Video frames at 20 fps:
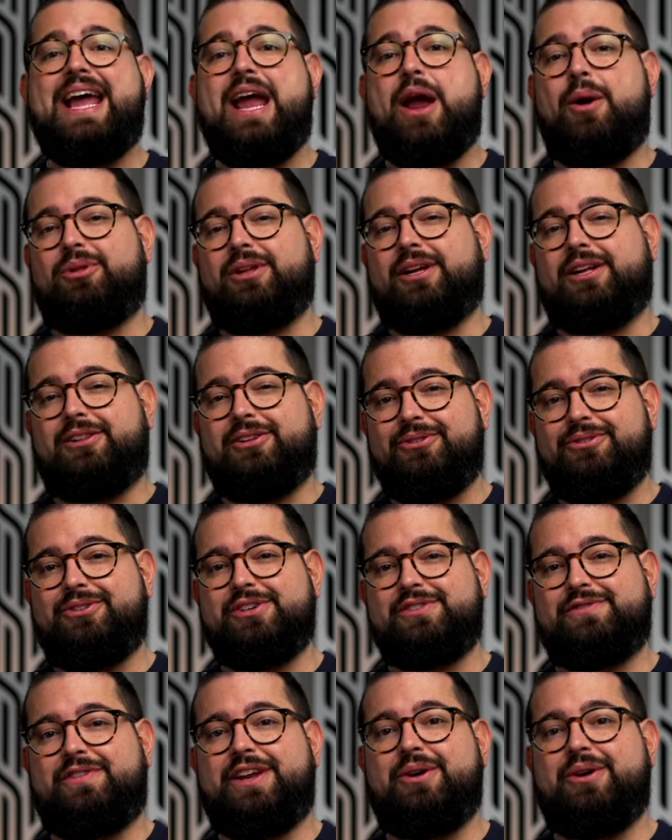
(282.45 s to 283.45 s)
it will include
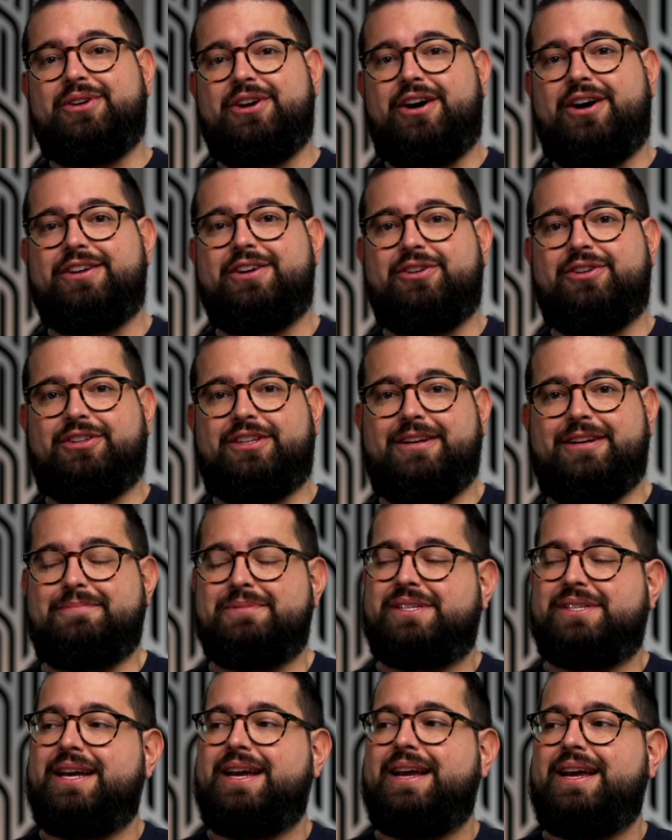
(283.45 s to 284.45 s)
those video and audio
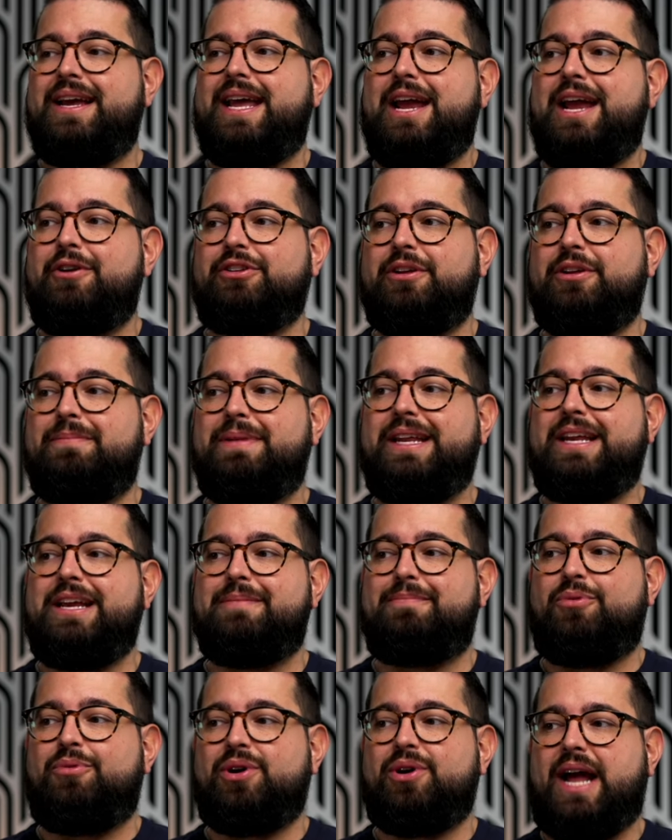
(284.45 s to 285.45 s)
clips. Here in the media
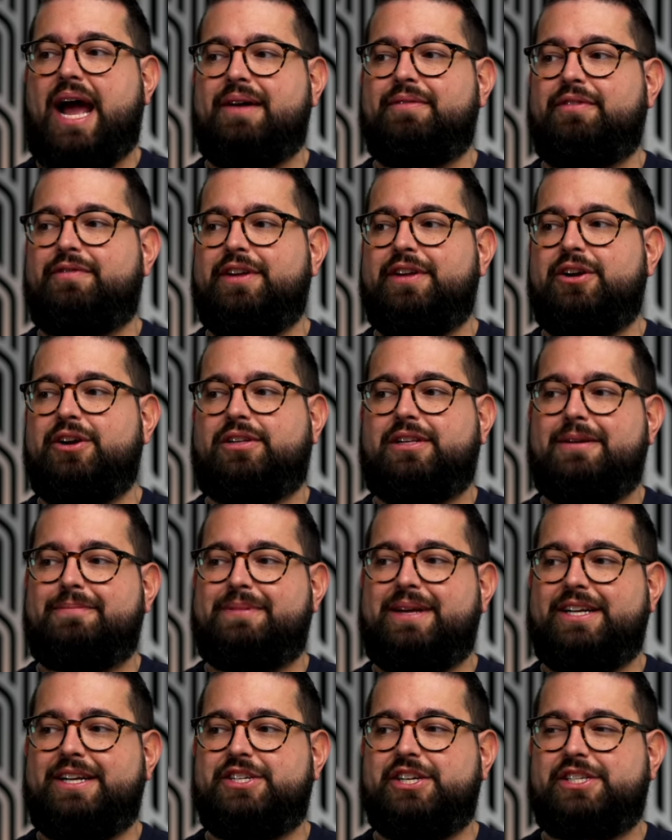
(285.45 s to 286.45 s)
board, I have a video clip
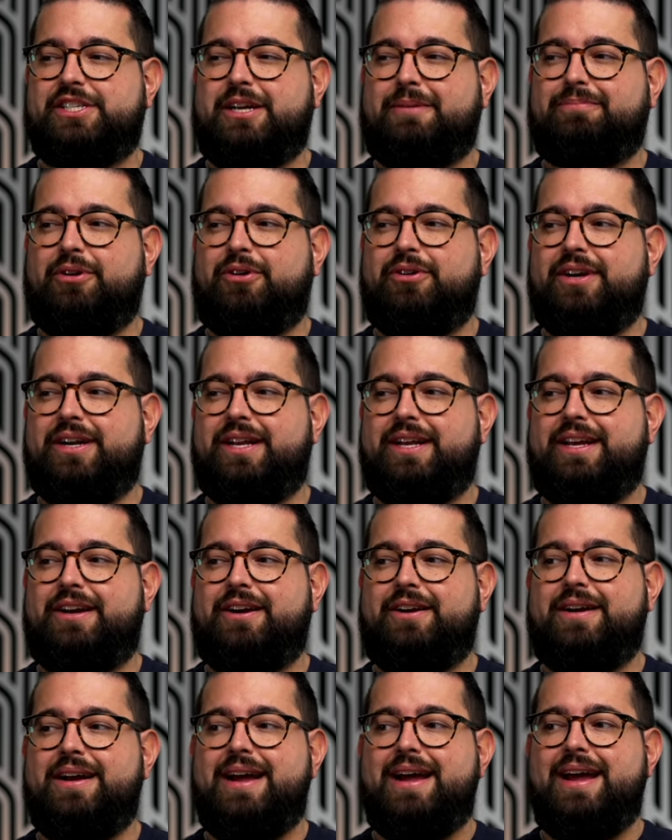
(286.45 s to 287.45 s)
that I just uploaded here,